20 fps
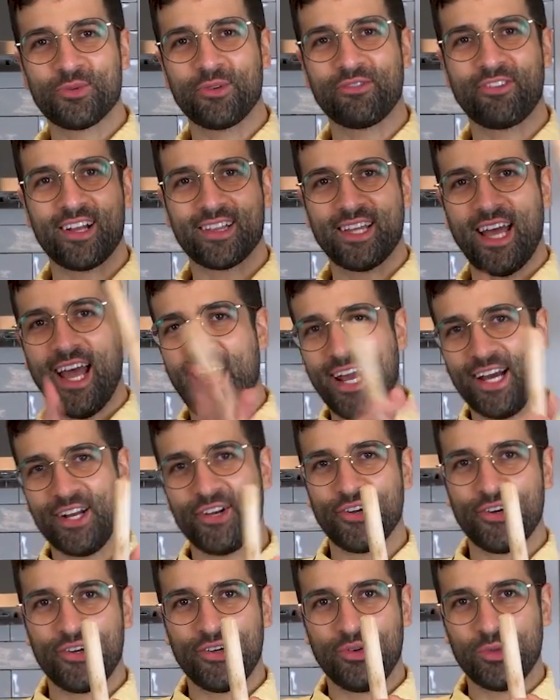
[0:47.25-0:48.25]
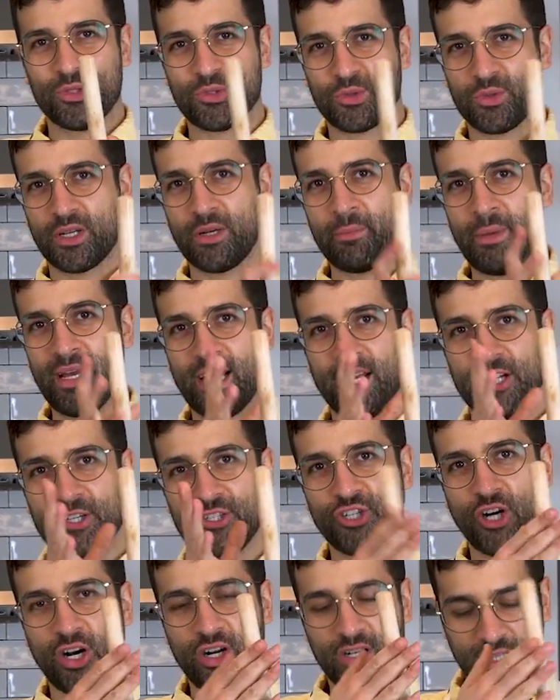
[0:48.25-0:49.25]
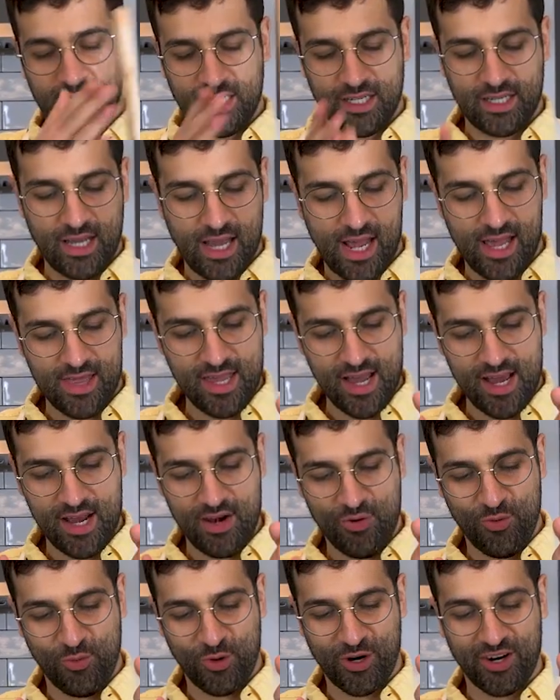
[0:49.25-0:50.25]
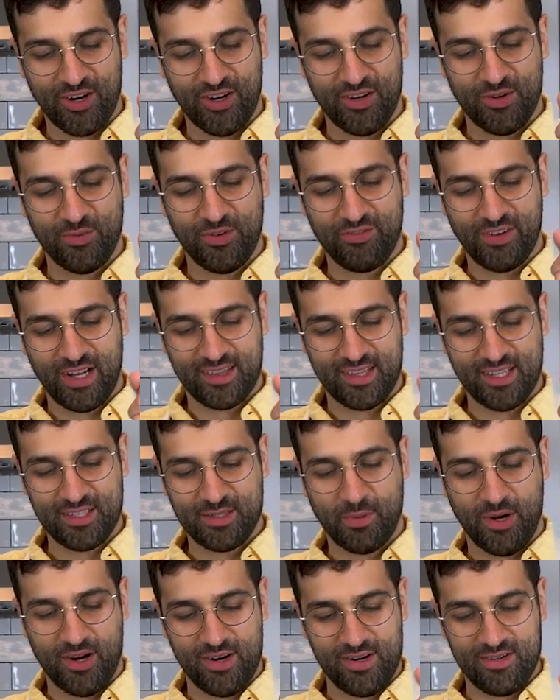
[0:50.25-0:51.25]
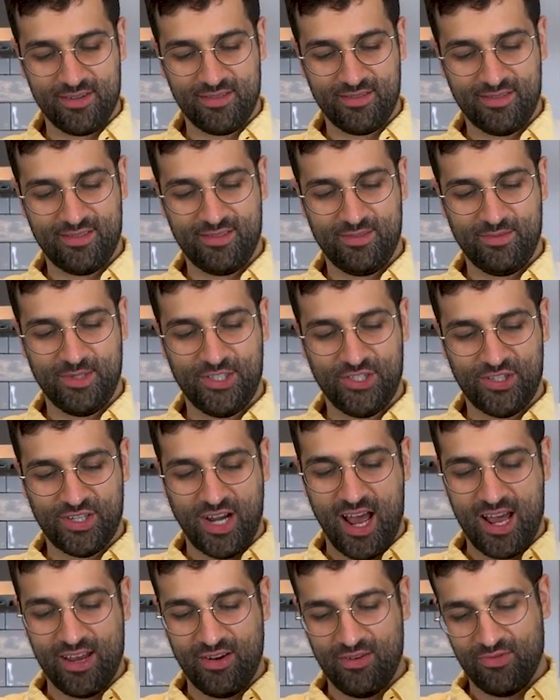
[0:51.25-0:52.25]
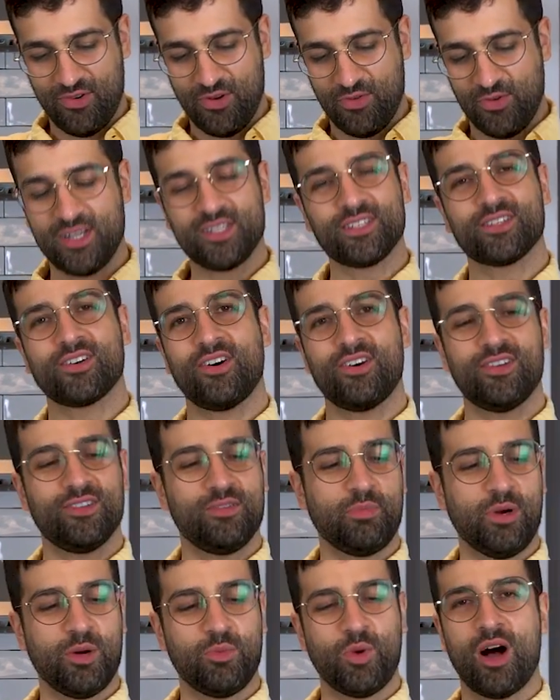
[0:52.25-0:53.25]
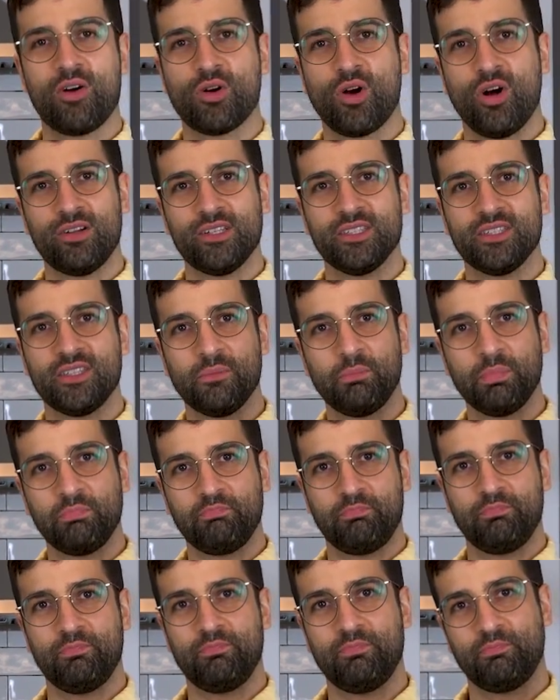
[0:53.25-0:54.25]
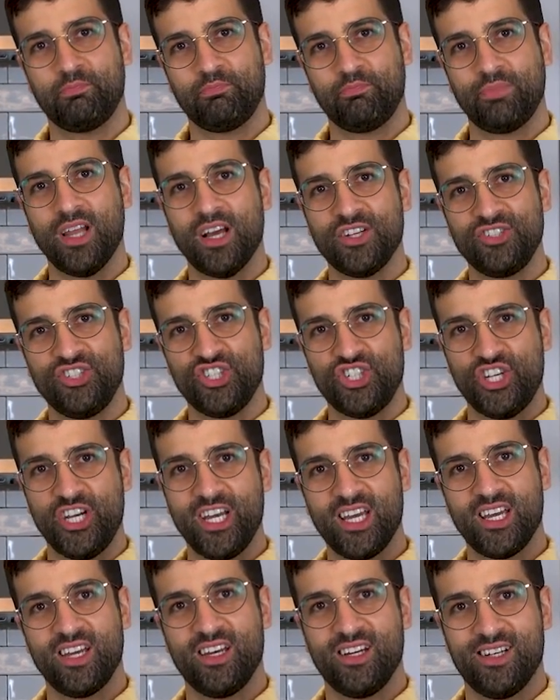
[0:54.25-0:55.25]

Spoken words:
We've got the handle, which we're gonna make out of chocolate, and then we've got this part, which I don't know what it's called, but I'll call it the plungy.